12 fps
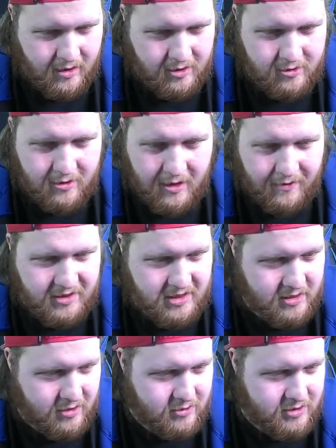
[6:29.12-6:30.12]
Trav isn't
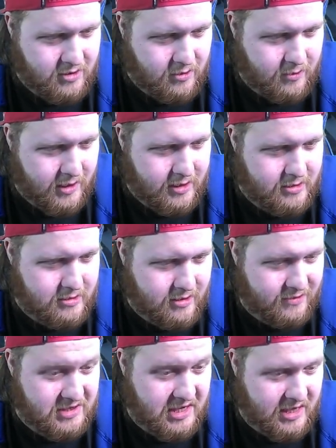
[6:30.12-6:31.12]
doing too well.
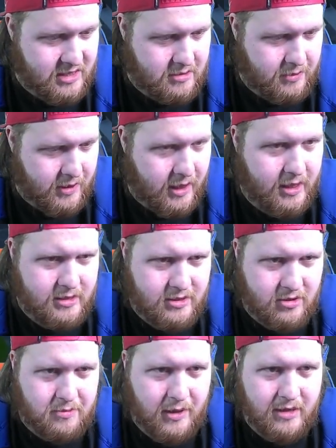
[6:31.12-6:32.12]
Travis needs to pee. He's
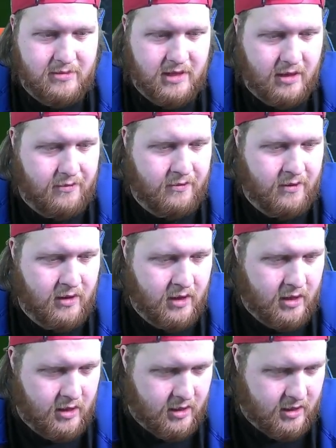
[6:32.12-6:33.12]
just peed himself.
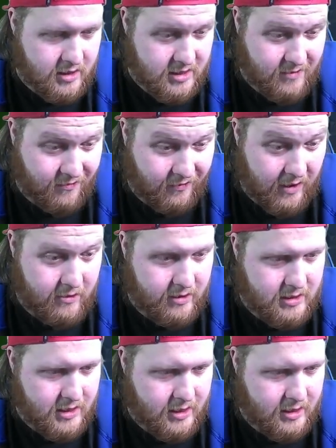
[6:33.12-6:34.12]
He's very
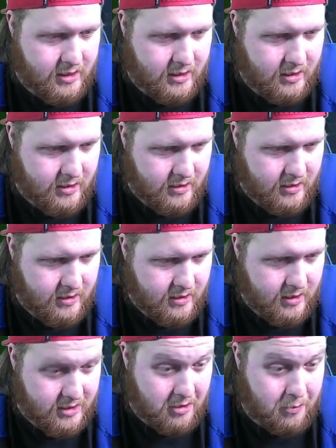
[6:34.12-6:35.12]
tired.
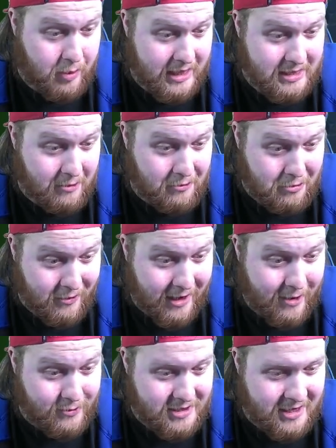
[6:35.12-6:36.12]
He's going to pass out in three
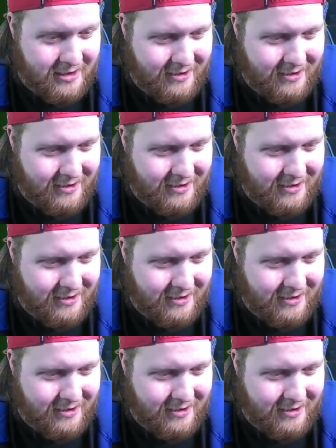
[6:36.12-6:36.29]
hours.